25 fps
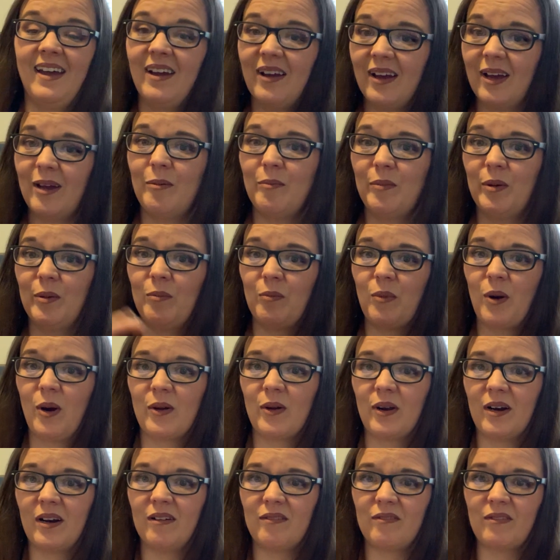Hadn't been
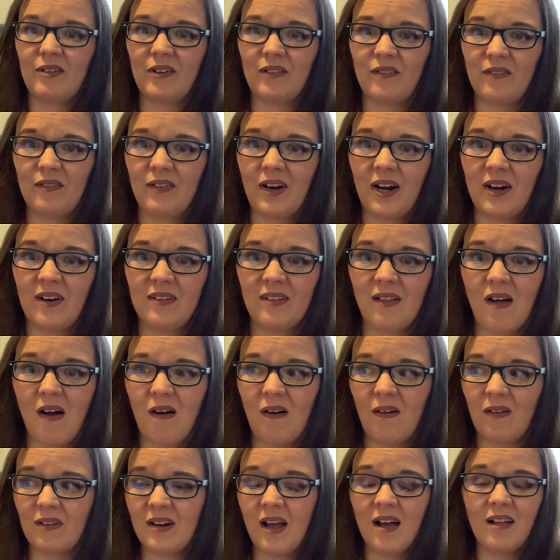broken up for very
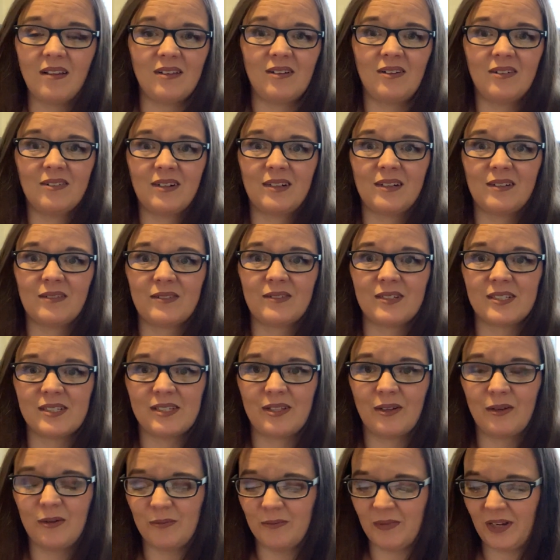long, not long enough to
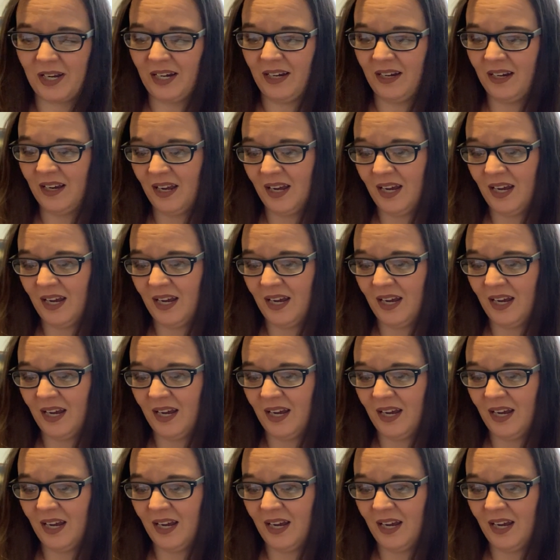suit me.